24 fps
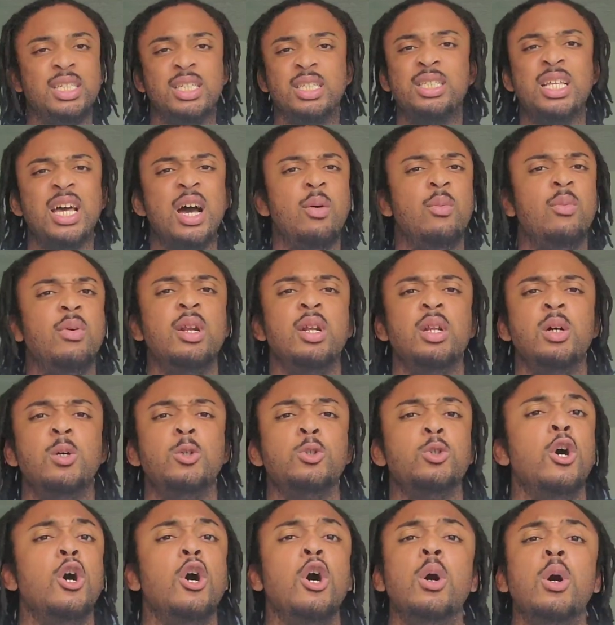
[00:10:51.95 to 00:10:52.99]
It's not one of those,
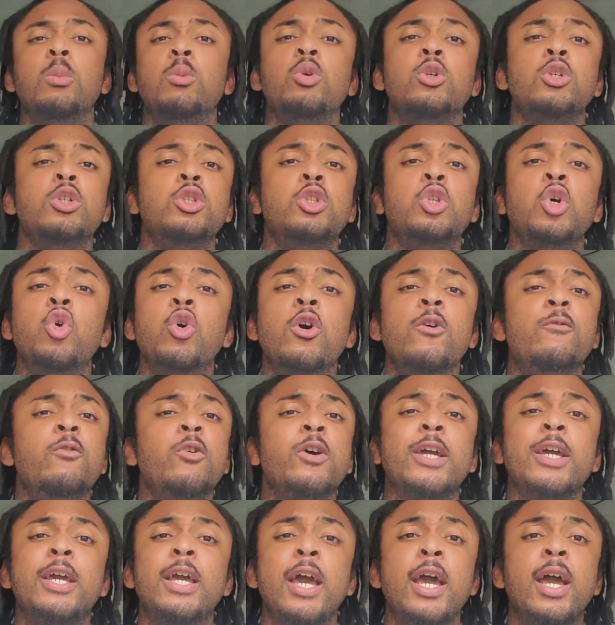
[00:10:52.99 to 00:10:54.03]
oh, I'm going to do it for
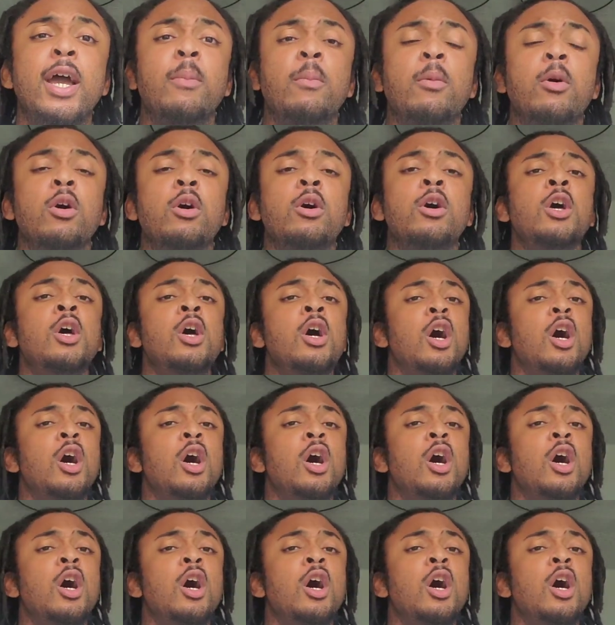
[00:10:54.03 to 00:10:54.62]
the camera.